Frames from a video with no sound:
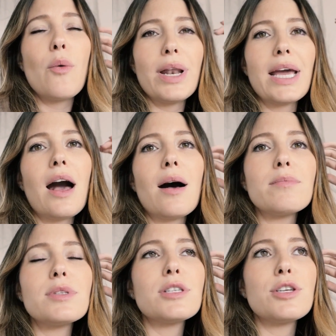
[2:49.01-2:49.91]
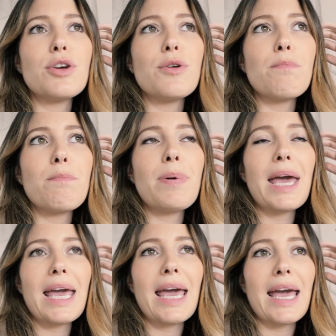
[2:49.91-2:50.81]
when it comes to
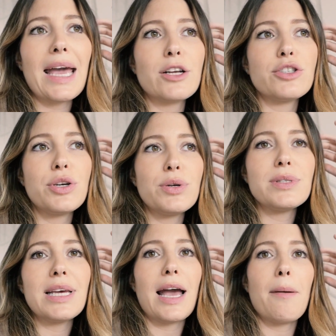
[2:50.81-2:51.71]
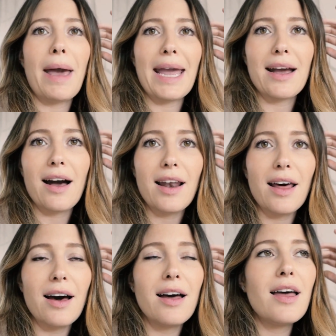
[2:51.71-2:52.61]
choosing a paint
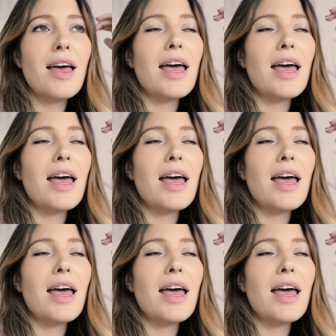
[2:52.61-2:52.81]
colour,